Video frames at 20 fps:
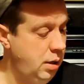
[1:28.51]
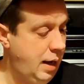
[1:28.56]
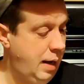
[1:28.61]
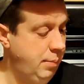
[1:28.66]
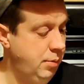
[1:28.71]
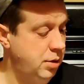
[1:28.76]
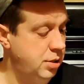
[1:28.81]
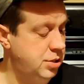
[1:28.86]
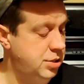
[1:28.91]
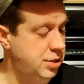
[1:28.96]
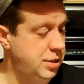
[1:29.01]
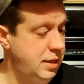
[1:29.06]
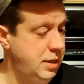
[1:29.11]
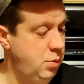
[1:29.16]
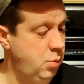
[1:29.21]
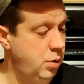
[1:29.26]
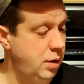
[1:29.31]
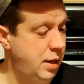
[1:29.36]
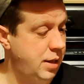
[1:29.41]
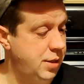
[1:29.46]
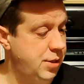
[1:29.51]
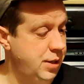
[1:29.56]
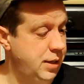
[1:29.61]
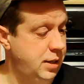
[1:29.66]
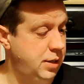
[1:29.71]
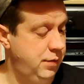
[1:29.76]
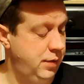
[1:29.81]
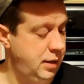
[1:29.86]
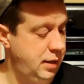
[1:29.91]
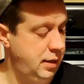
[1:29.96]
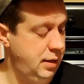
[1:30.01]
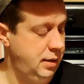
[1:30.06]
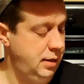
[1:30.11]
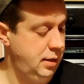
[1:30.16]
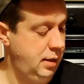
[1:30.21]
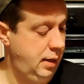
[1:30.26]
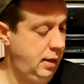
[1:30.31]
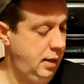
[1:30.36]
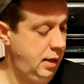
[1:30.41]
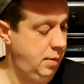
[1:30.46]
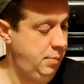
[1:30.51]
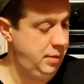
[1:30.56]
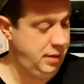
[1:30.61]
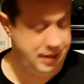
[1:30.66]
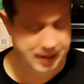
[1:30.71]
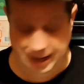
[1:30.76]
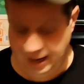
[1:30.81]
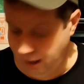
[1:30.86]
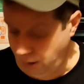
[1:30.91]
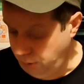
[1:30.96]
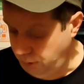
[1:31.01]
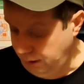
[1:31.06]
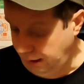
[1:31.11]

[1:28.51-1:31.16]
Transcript: I'm going to see what I think of it now,